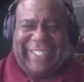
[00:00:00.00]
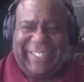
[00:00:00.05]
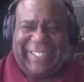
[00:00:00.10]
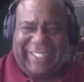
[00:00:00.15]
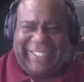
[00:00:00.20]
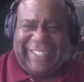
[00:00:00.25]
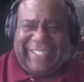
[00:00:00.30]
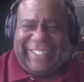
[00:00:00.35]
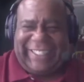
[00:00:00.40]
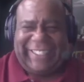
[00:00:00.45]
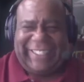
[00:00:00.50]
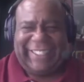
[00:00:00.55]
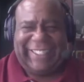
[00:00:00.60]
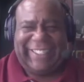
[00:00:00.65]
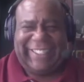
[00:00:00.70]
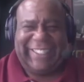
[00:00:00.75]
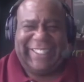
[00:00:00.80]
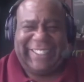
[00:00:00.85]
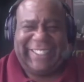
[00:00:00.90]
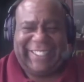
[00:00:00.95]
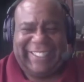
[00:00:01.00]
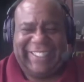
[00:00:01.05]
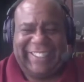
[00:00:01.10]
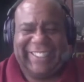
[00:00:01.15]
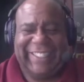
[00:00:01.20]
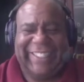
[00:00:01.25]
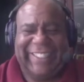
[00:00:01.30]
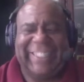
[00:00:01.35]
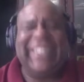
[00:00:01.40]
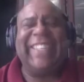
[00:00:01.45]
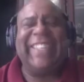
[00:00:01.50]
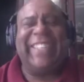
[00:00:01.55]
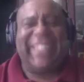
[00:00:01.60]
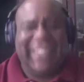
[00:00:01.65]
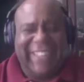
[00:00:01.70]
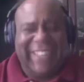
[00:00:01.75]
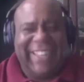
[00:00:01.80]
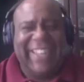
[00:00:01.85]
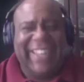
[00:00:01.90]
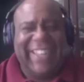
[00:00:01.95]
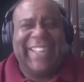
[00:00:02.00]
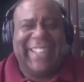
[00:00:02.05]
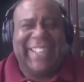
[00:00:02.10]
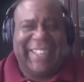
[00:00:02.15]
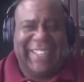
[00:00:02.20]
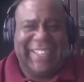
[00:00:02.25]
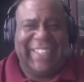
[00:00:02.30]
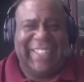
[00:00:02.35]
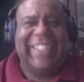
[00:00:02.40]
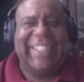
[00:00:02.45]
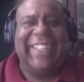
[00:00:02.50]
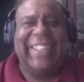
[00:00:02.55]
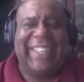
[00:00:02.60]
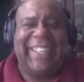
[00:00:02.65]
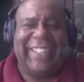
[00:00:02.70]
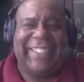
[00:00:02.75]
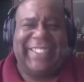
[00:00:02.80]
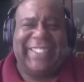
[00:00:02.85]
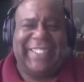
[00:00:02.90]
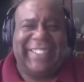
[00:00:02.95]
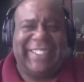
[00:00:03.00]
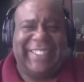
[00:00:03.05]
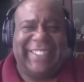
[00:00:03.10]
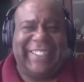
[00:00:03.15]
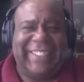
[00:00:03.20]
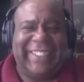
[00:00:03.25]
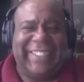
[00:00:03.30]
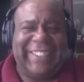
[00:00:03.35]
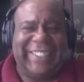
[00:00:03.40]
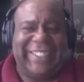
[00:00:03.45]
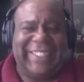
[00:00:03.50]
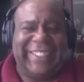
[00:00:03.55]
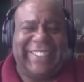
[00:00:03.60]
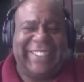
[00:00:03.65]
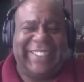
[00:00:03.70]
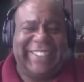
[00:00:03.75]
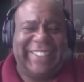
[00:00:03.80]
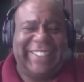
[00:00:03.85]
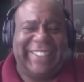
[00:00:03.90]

[no speech]